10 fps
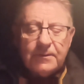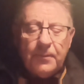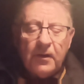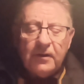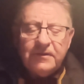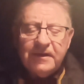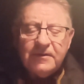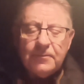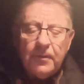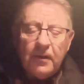Depart
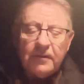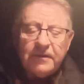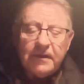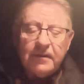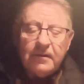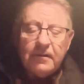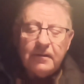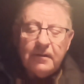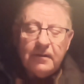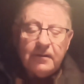ye, depart ye,
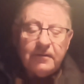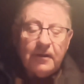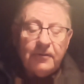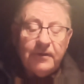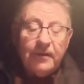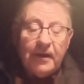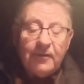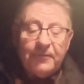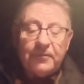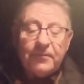go ye
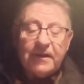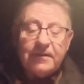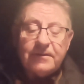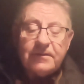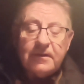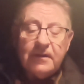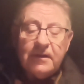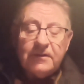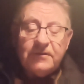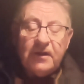out from thence,
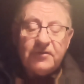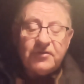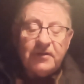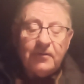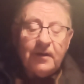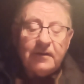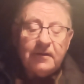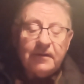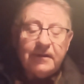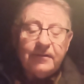touch no
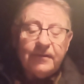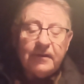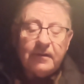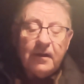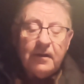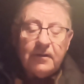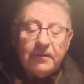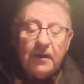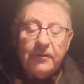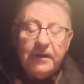unclean thing,
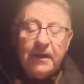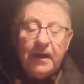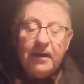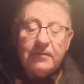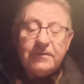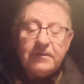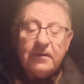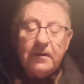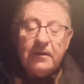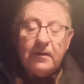go ye
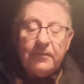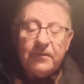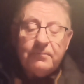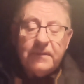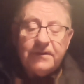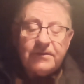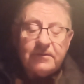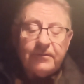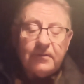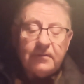out of the
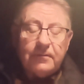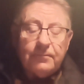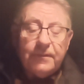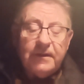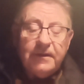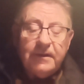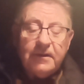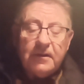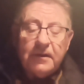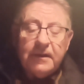midst of her, be
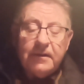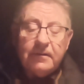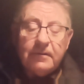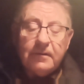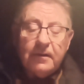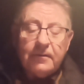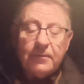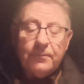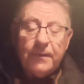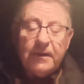ye clean
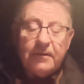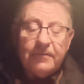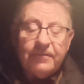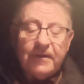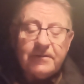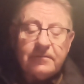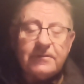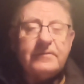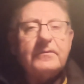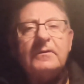that bear the
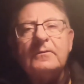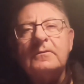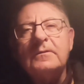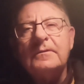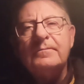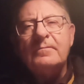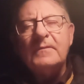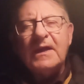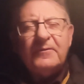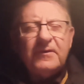vessels of the Lord.
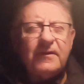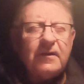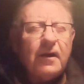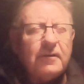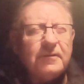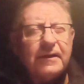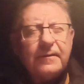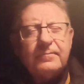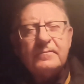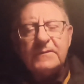Everything
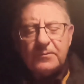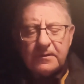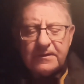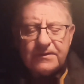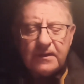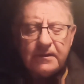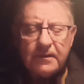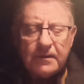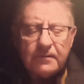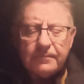holy is what it's
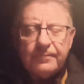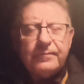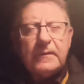saying here.